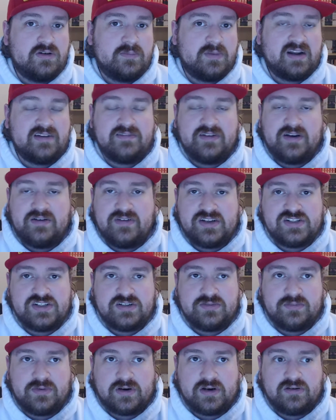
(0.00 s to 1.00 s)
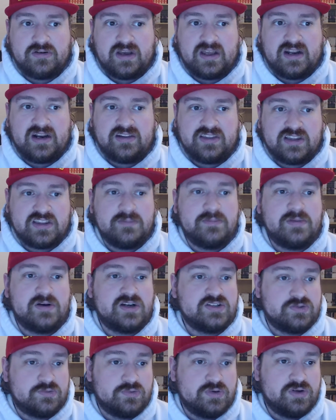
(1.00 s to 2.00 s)
but I love Edge of Tomorrow, and I think the book
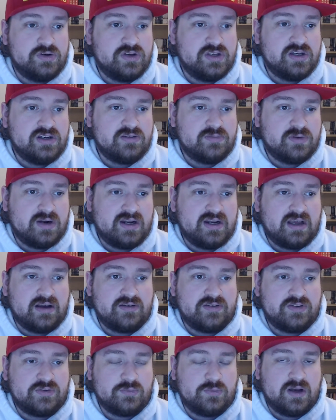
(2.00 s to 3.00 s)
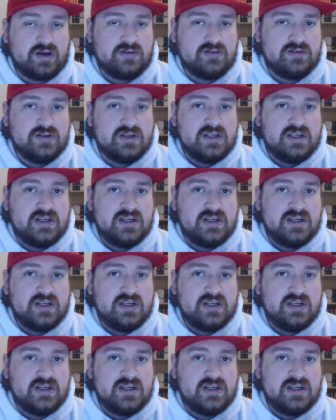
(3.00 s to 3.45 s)
is really good right now as well.